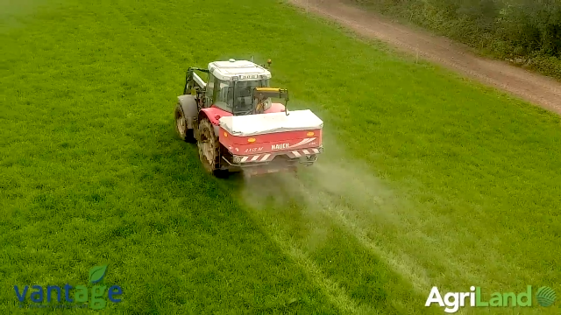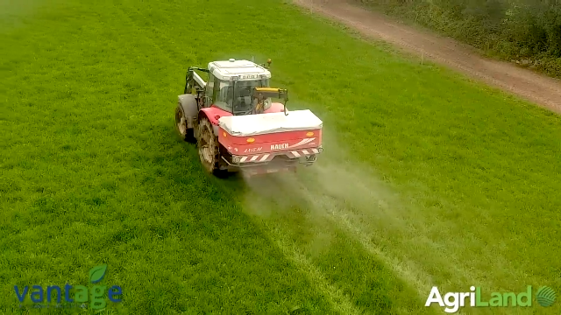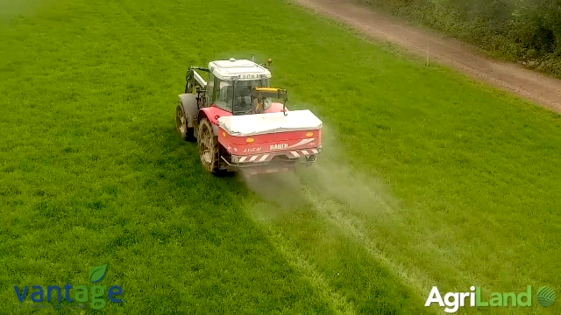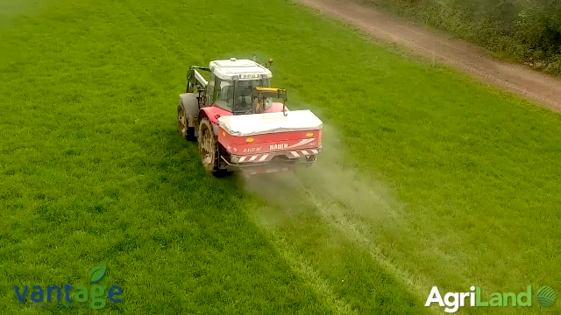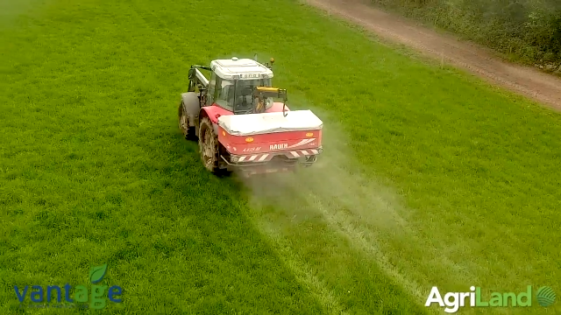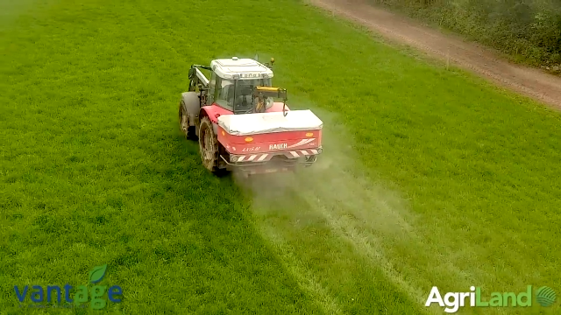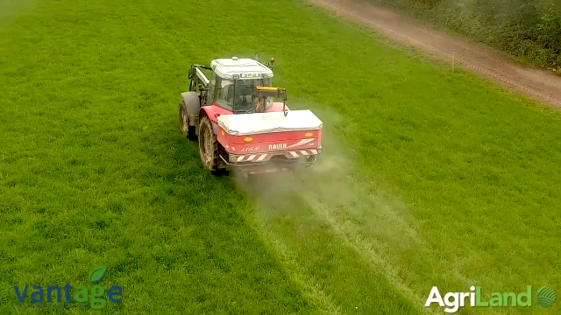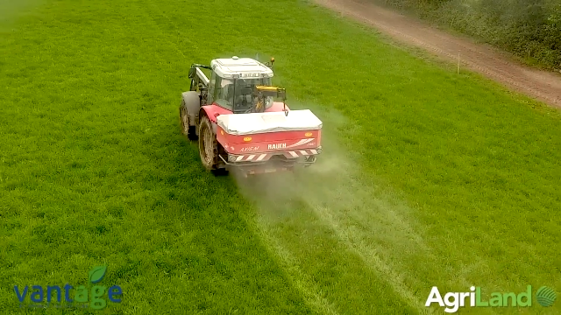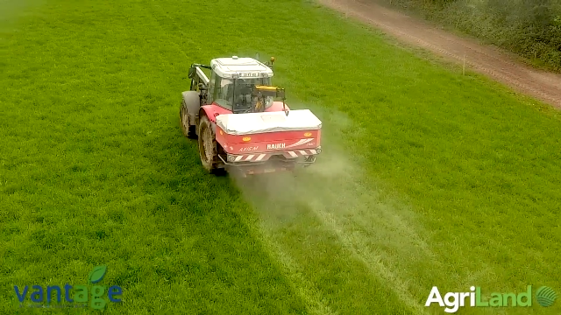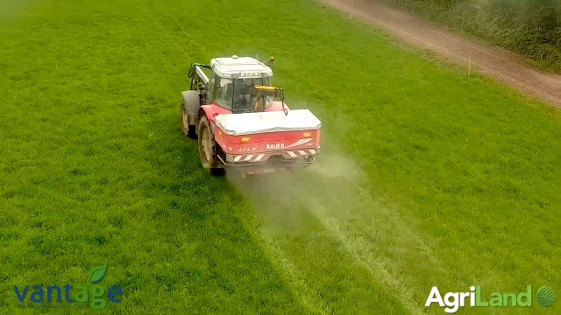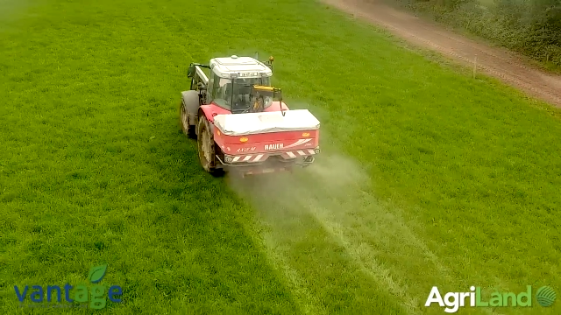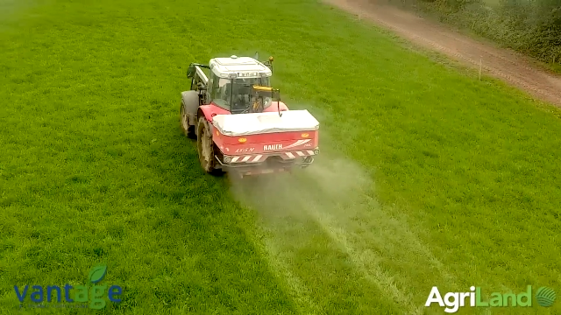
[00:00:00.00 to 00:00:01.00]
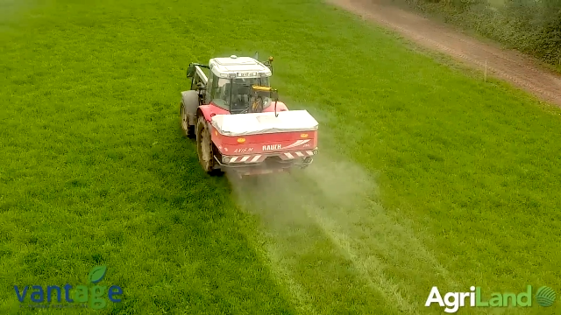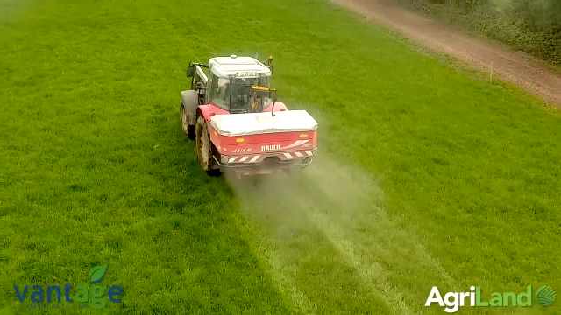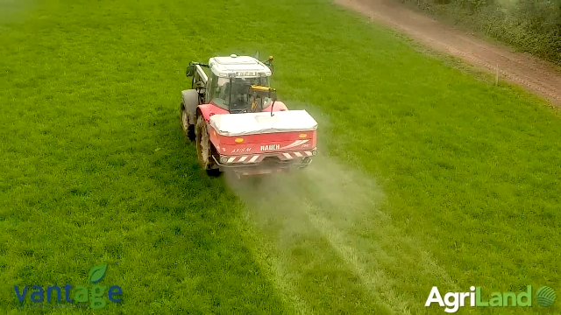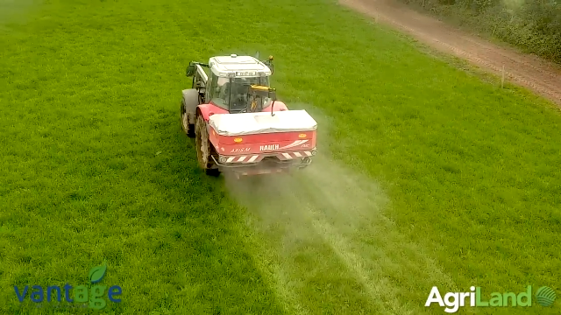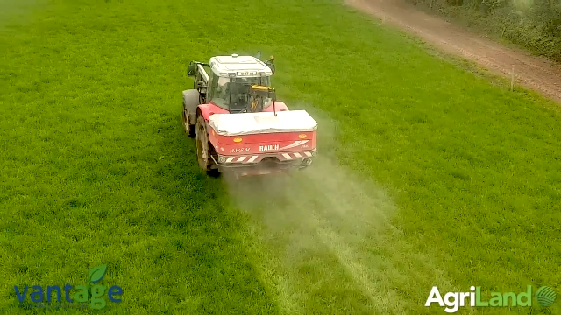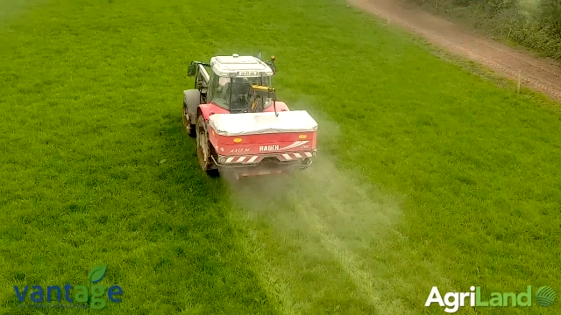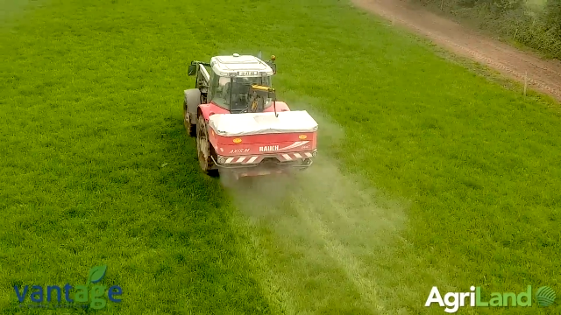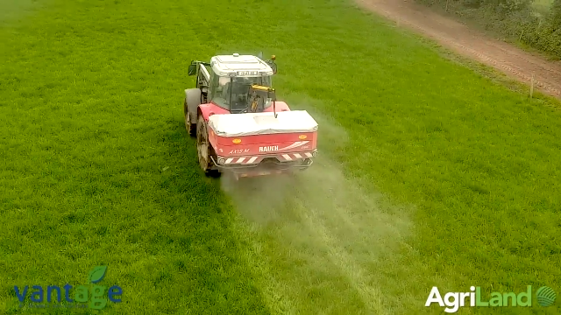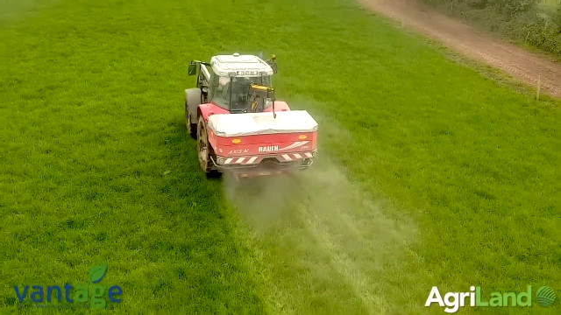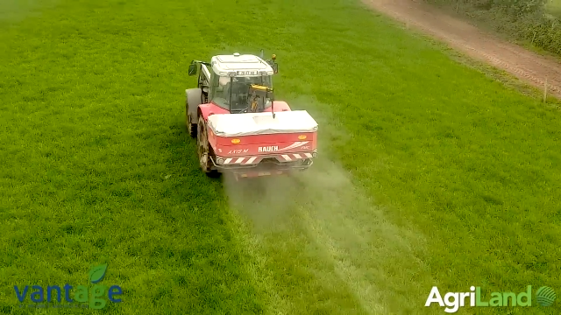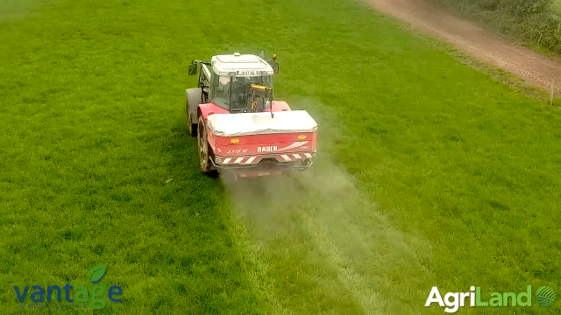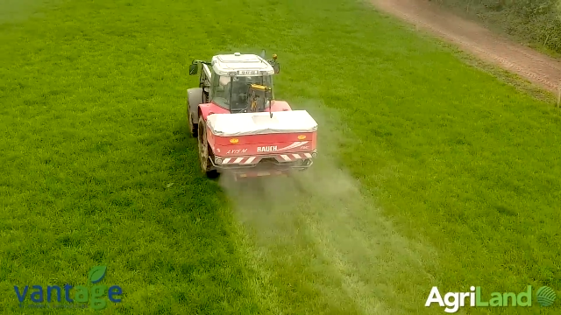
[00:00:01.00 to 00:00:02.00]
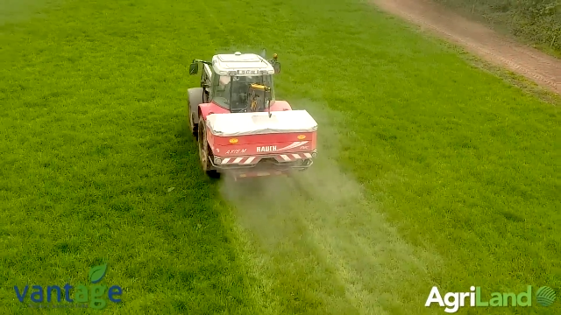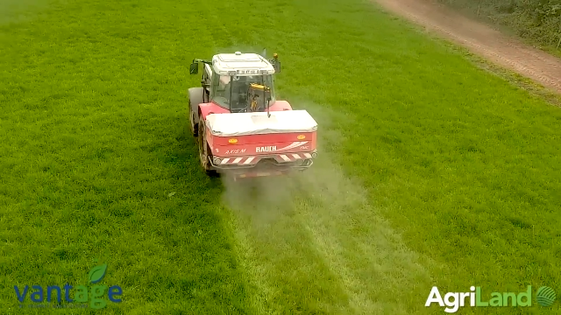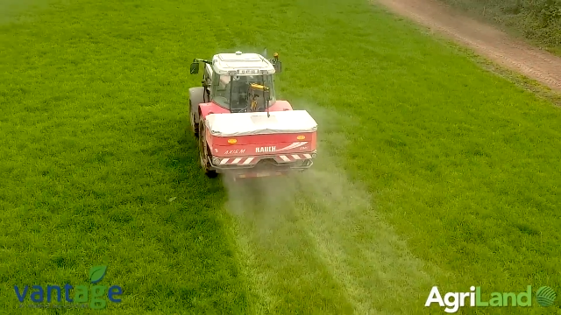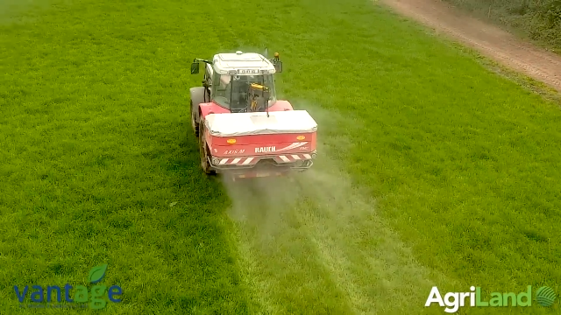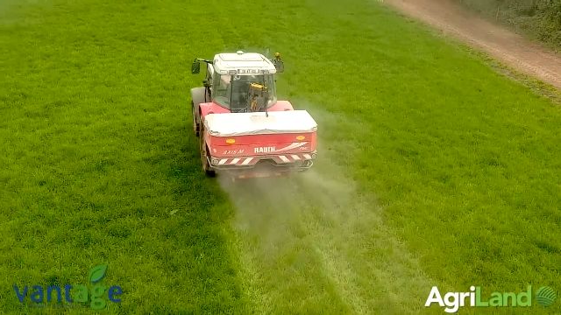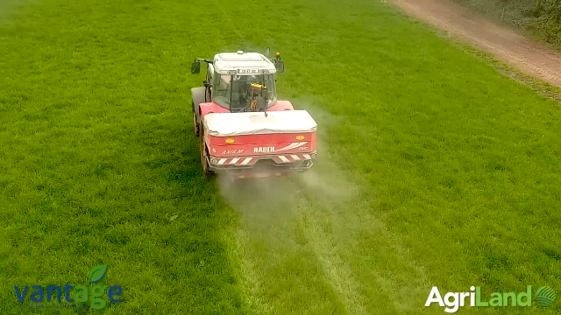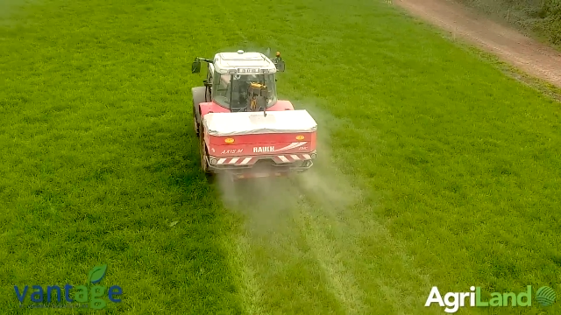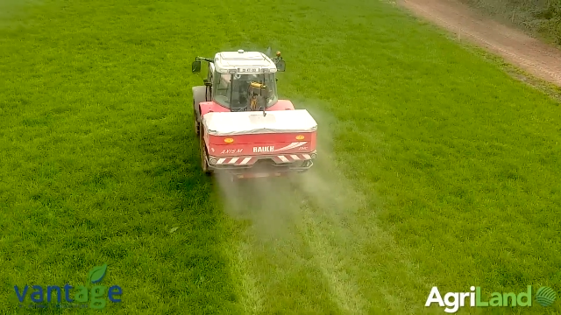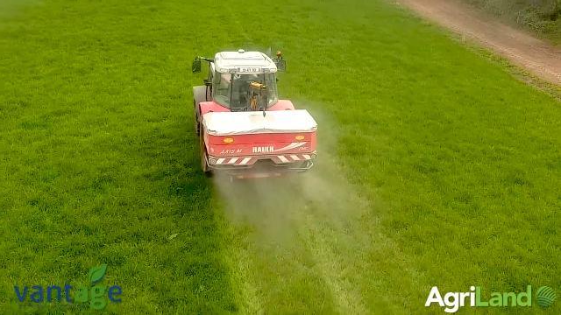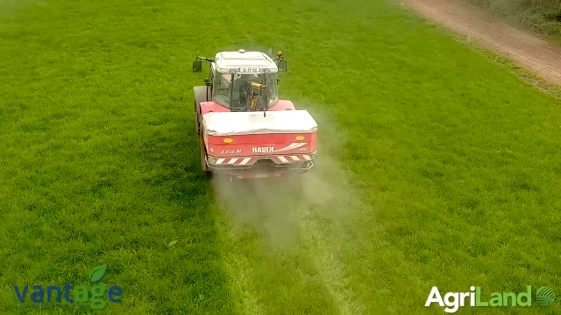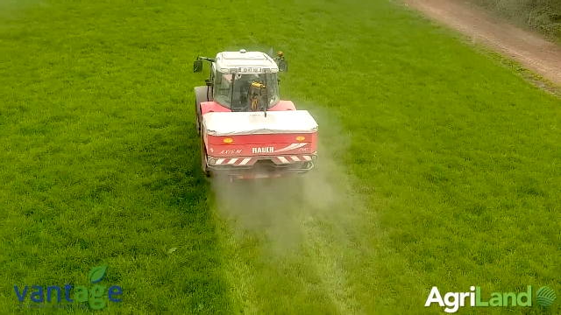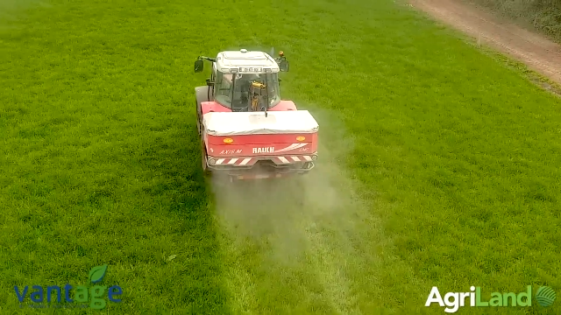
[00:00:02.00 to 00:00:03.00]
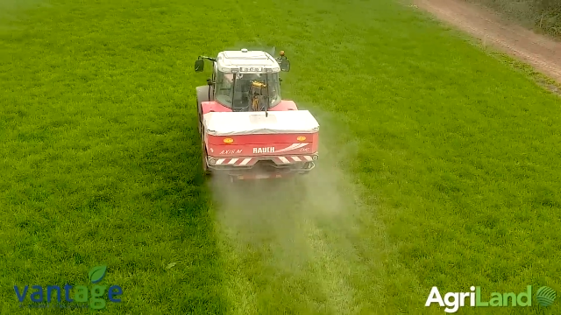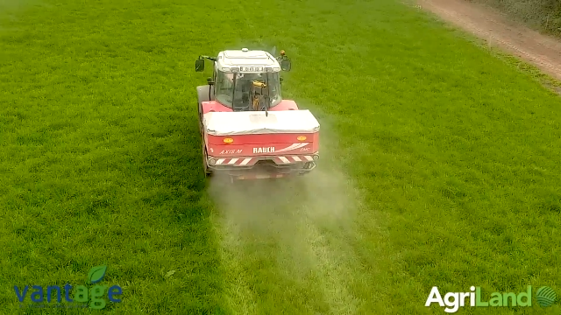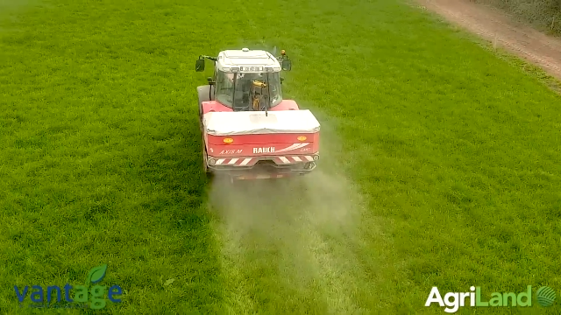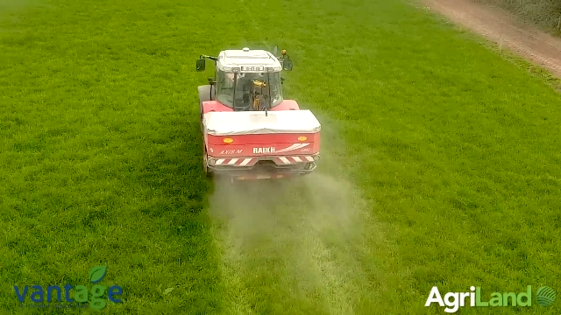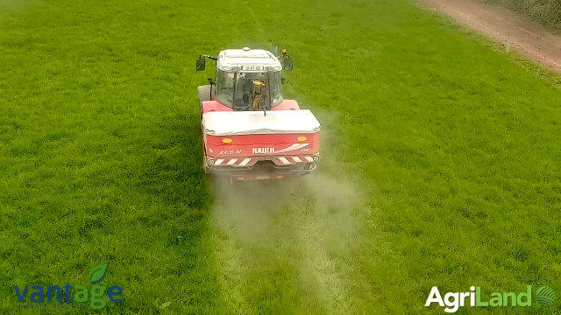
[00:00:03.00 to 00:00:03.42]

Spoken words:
No face is visible, so there are no lips to read.